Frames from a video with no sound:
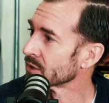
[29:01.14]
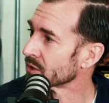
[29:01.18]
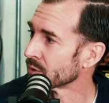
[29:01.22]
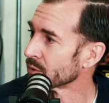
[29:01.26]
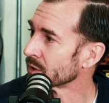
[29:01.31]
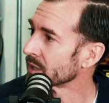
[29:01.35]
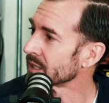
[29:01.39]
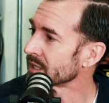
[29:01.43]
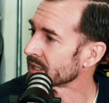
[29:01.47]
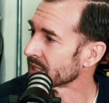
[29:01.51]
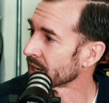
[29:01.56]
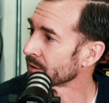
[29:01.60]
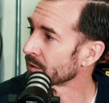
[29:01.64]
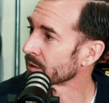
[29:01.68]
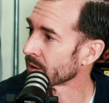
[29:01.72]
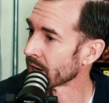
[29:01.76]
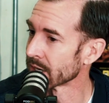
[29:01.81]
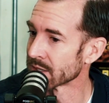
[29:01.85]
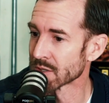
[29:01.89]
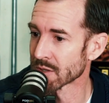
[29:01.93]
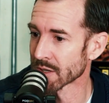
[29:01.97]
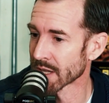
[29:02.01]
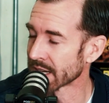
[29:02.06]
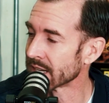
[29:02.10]
or 27, right?
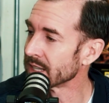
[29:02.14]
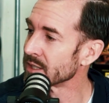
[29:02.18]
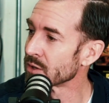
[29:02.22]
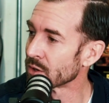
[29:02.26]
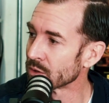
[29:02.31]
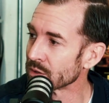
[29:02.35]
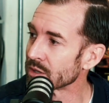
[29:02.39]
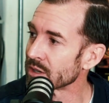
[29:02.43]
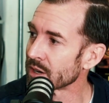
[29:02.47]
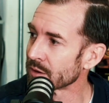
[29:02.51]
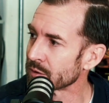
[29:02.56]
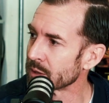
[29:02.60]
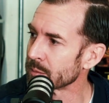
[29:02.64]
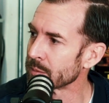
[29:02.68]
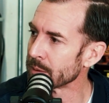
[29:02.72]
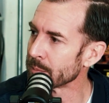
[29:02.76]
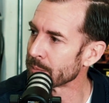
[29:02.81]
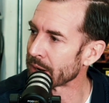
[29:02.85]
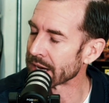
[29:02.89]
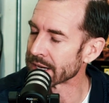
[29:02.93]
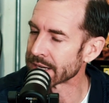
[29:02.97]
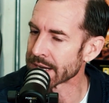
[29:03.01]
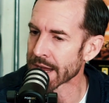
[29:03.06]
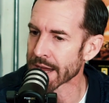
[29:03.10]
Okay. So like he's old enough to be
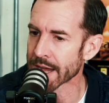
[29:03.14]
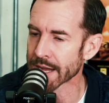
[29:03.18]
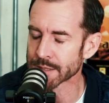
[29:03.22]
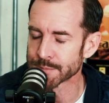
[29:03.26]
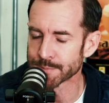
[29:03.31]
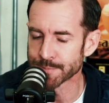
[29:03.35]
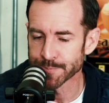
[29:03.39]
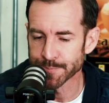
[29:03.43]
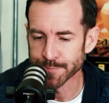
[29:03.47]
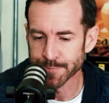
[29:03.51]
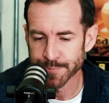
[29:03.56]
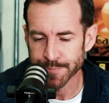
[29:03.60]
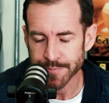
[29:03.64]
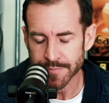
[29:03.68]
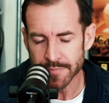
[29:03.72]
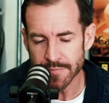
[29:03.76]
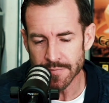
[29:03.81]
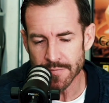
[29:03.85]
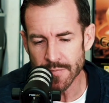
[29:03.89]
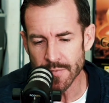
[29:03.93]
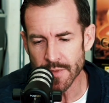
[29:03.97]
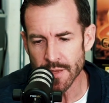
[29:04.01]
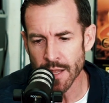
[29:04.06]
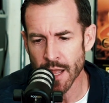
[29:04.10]
my dad.
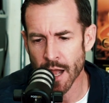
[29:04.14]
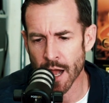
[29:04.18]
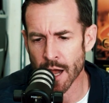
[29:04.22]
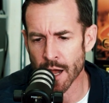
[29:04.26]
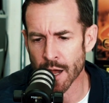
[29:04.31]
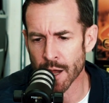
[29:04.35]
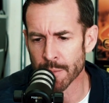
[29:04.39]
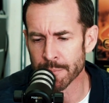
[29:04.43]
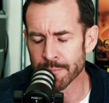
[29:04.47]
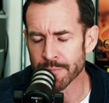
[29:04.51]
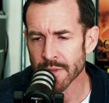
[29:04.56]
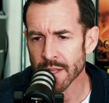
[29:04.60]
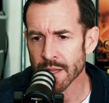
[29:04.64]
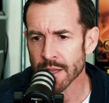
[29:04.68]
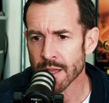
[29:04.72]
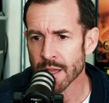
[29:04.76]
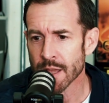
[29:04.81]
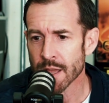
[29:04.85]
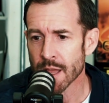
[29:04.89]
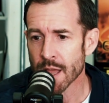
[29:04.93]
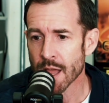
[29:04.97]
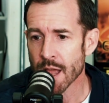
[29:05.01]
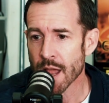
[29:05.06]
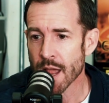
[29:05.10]
And
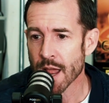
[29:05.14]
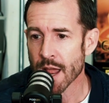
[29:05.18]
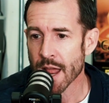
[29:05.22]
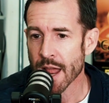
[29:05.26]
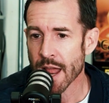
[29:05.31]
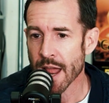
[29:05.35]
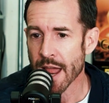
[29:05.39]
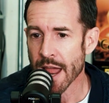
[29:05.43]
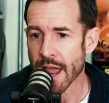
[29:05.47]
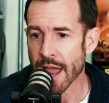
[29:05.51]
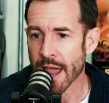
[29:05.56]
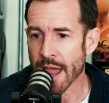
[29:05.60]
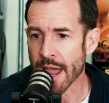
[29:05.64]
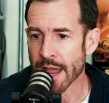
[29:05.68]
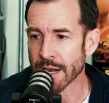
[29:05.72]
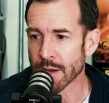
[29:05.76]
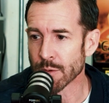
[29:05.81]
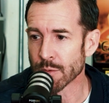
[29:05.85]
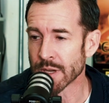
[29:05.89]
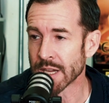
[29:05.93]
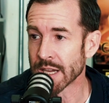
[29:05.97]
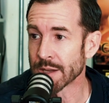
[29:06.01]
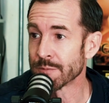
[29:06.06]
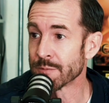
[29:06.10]

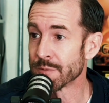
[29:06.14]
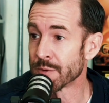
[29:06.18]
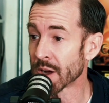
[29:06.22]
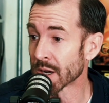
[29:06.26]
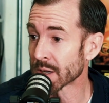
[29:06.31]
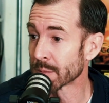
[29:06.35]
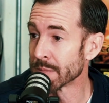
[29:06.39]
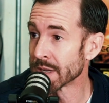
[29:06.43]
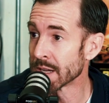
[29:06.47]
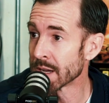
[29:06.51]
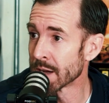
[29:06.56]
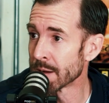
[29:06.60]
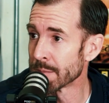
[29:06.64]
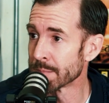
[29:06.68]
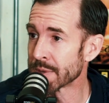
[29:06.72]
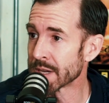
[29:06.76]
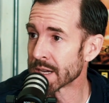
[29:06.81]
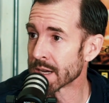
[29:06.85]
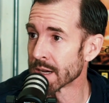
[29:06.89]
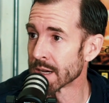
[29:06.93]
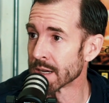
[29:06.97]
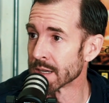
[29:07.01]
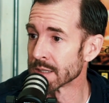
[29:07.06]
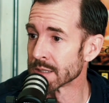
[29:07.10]
he fucked me up
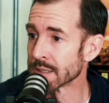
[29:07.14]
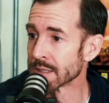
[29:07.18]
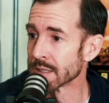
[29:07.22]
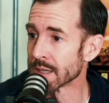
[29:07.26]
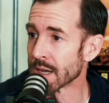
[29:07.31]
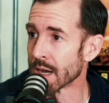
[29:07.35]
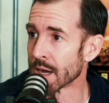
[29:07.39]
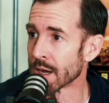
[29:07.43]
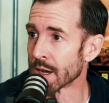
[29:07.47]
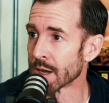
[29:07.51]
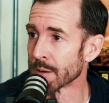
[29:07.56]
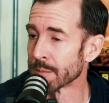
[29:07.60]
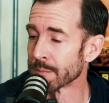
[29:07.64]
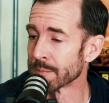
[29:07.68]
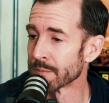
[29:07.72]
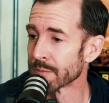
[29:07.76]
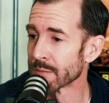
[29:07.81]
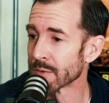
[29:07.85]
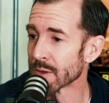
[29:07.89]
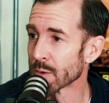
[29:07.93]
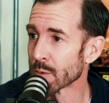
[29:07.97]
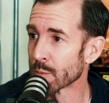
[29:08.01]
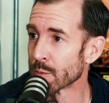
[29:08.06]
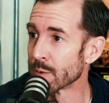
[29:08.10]
because
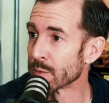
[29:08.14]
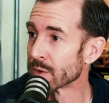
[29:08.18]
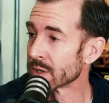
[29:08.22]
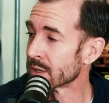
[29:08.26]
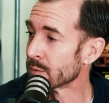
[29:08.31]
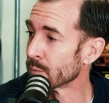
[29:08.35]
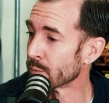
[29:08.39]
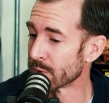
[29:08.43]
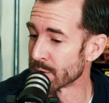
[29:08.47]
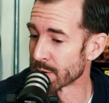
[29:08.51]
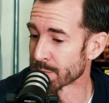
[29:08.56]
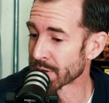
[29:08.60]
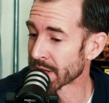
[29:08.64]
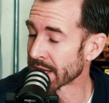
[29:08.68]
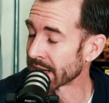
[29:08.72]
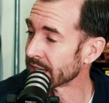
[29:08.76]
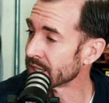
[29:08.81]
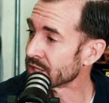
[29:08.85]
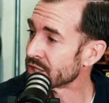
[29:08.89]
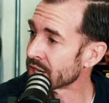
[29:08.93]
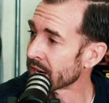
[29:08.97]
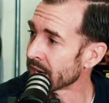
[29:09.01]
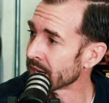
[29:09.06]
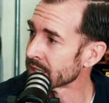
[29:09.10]
we were
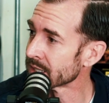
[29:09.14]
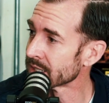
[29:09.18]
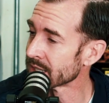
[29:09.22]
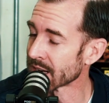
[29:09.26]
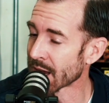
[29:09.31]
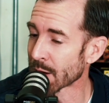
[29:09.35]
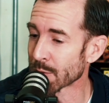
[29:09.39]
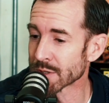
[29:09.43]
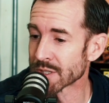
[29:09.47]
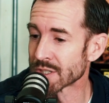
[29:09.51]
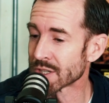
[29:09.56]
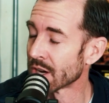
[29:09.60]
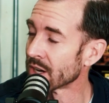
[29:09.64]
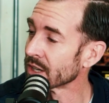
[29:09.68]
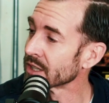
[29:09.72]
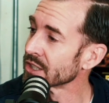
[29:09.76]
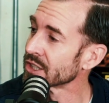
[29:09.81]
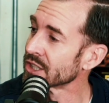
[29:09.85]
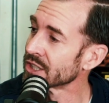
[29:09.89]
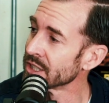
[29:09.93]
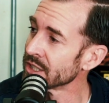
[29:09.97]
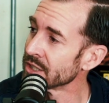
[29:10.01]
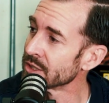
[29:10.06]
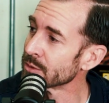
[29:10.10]
playing chess, and I was
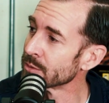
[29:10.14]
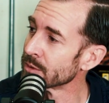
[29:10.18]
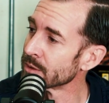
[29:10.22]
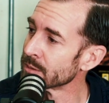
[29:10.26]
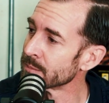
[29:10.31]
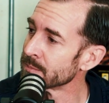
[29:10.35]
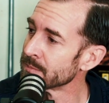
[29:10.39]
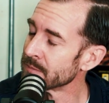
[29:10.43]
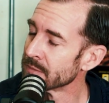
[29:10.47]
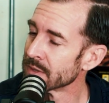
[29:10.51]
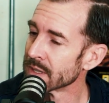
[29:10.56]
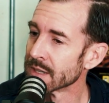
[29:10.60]
talking shit to him,